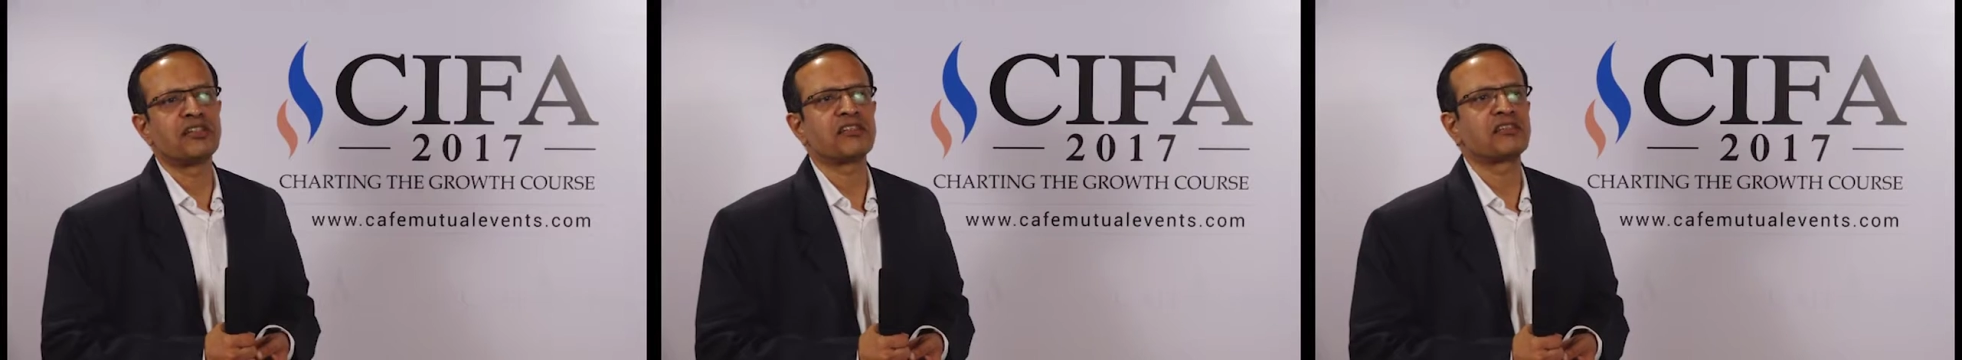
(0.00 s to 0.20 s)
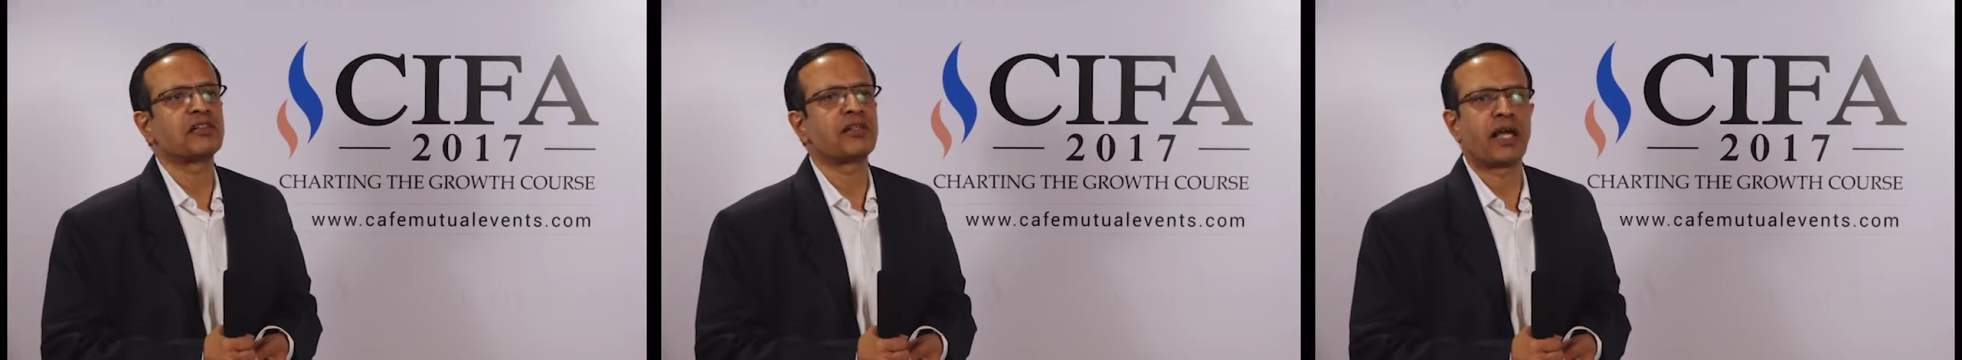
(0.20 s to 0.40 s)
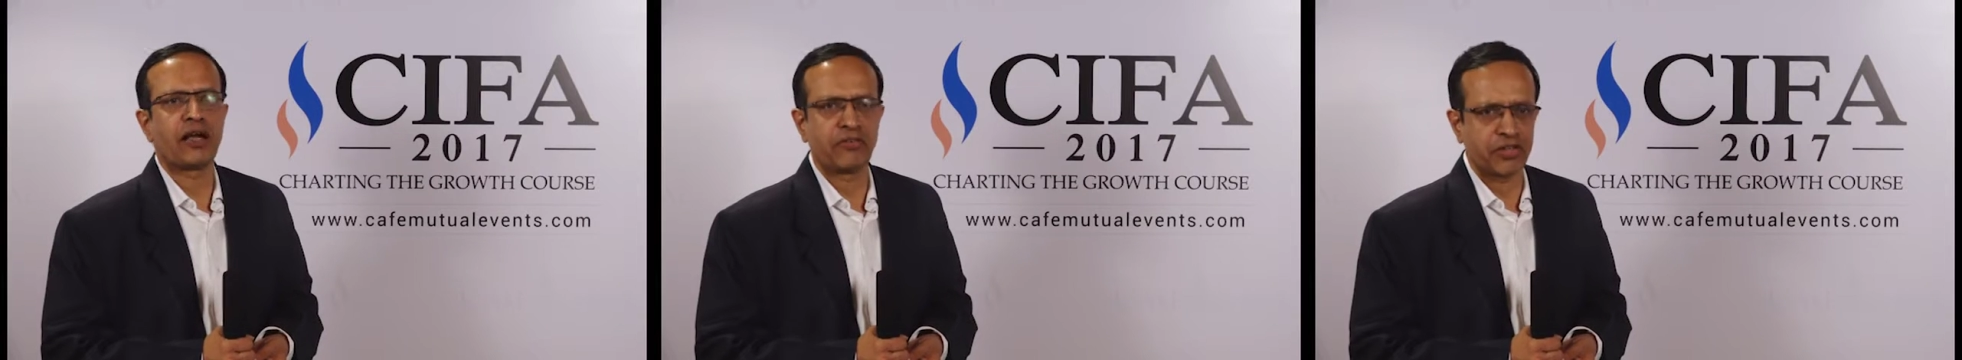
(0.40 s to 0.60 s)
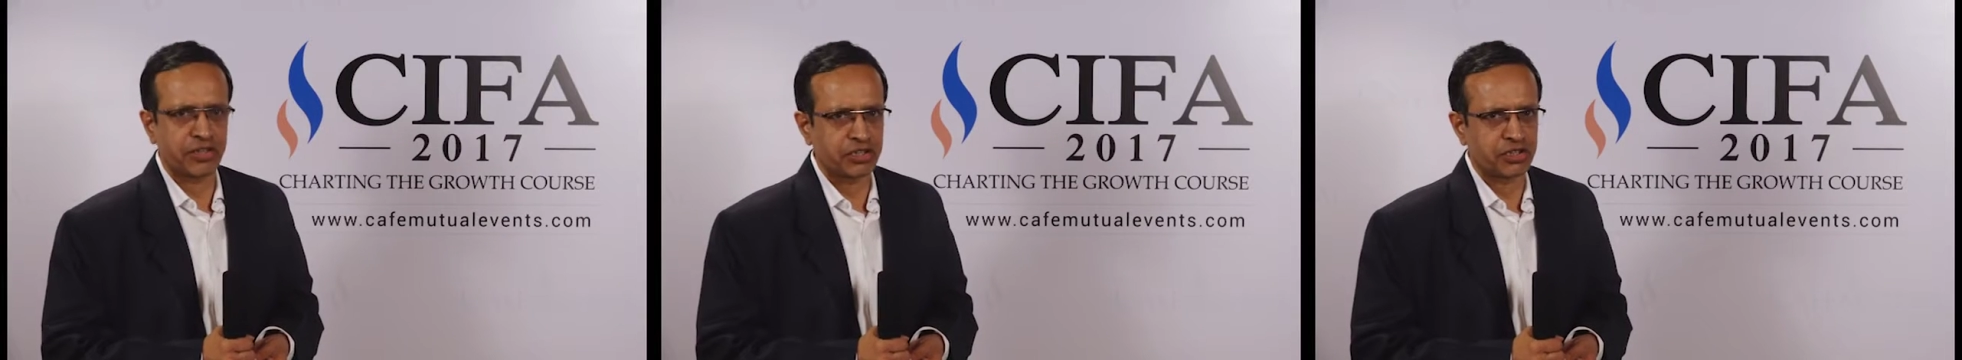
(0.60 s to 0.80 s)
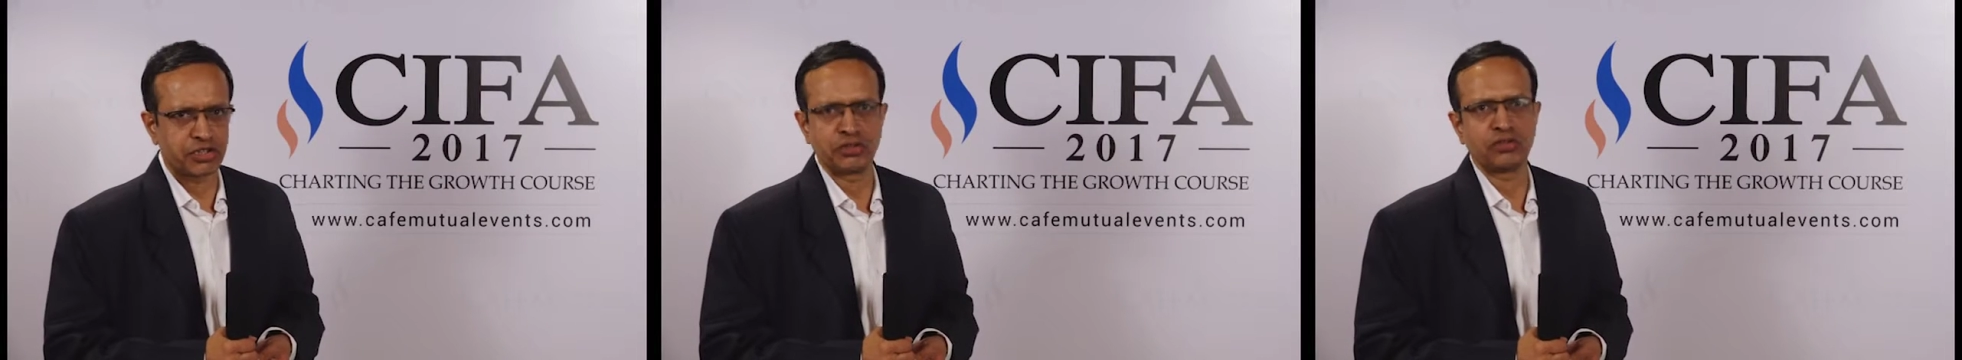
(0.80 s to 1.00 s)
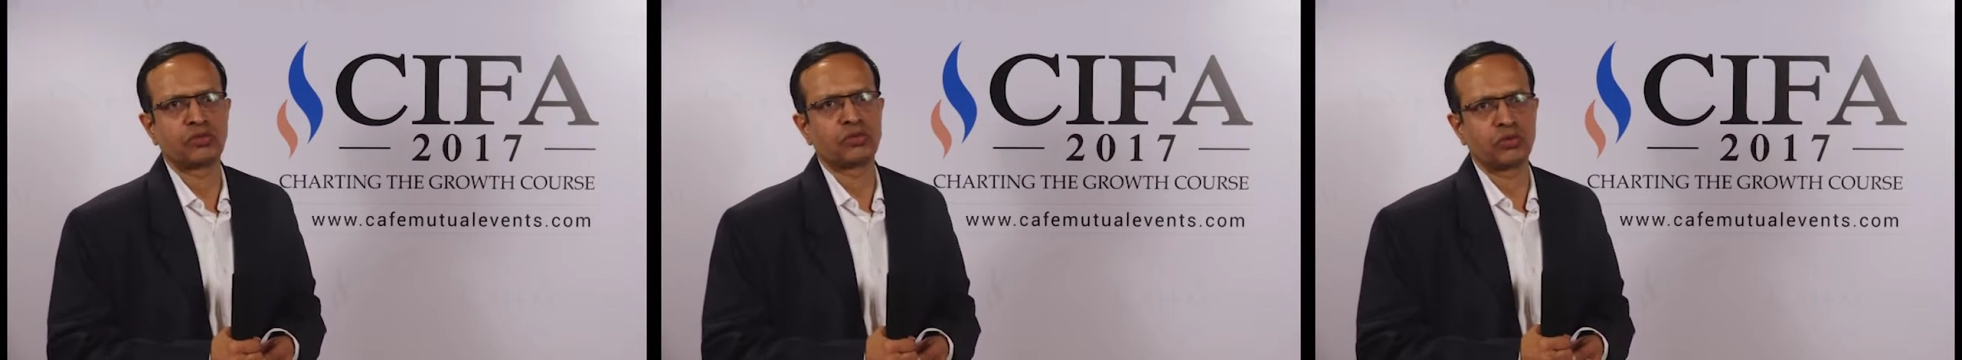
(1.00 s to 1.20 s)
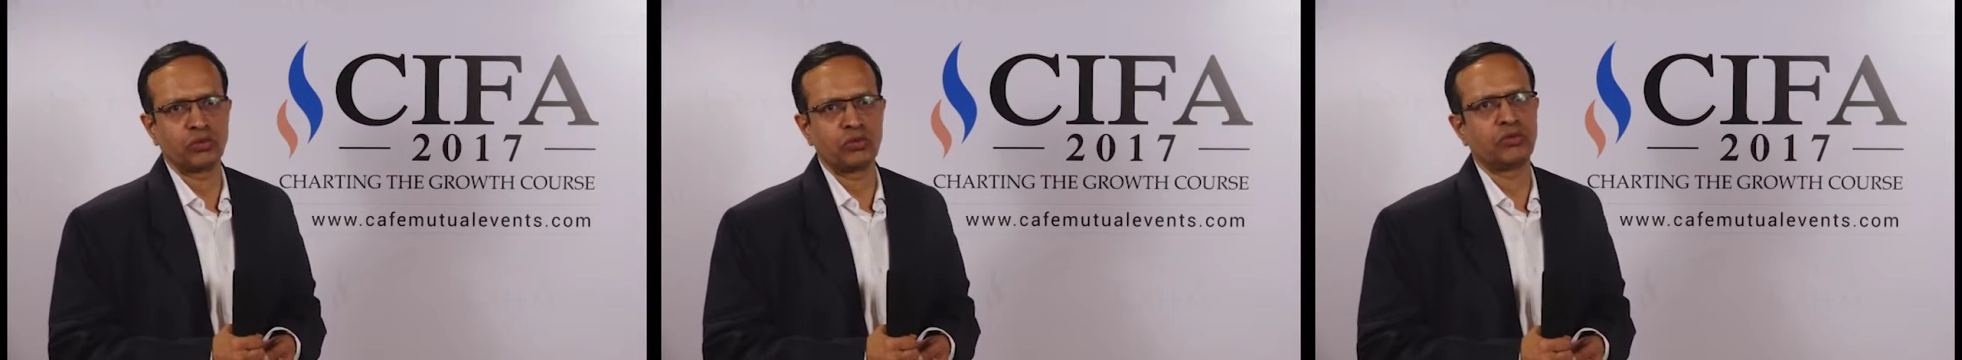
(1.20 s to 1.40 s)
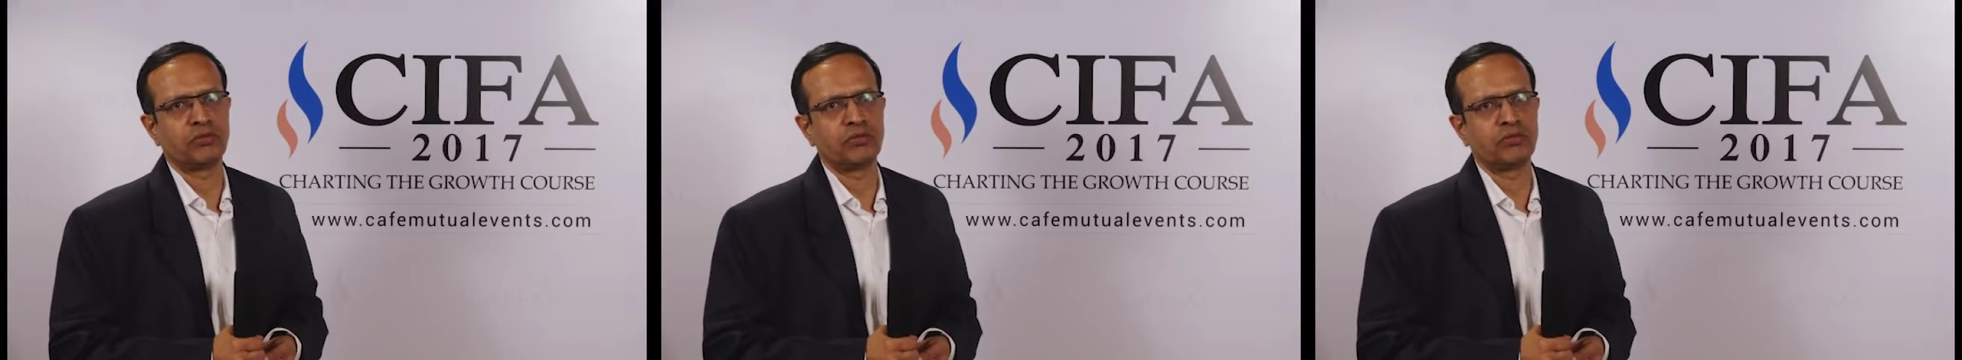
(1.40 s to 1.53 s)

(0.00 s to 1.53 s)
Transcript: just an average. So